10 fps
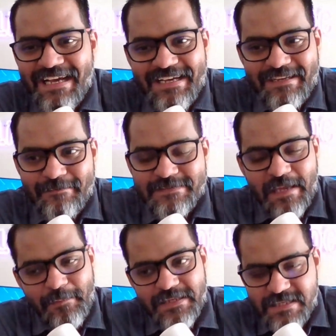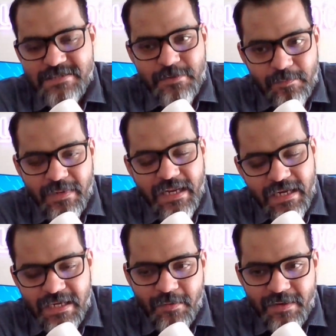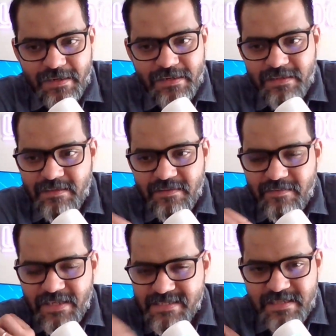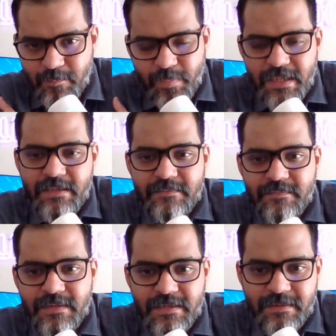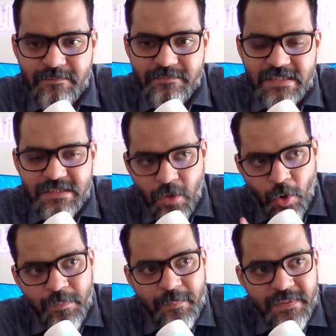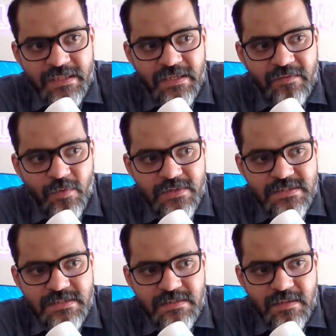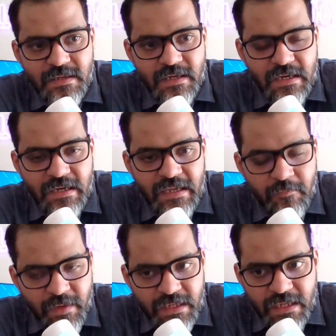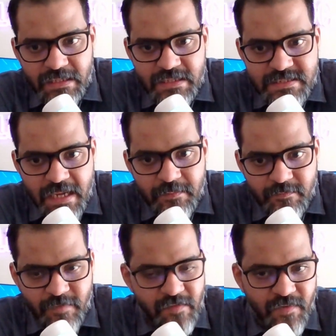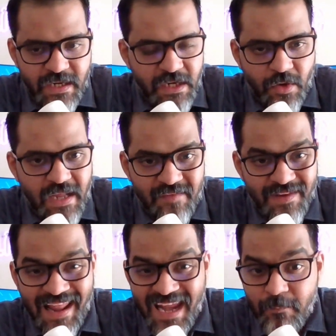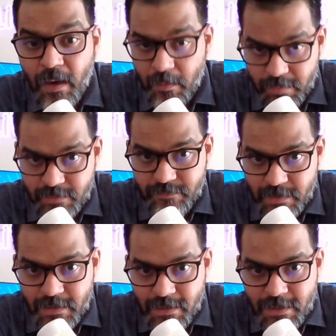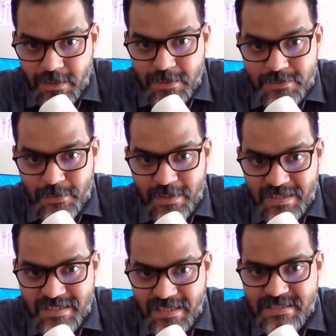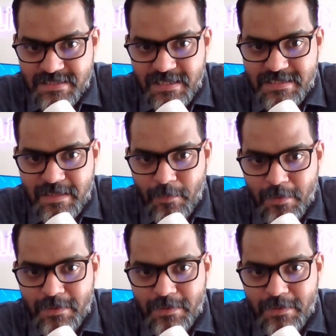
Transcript: Uh, I mean, just to break it down uh, very simply, um, homeopathy was uh, invented at a time when we did not have a light bulb. So it is it's it's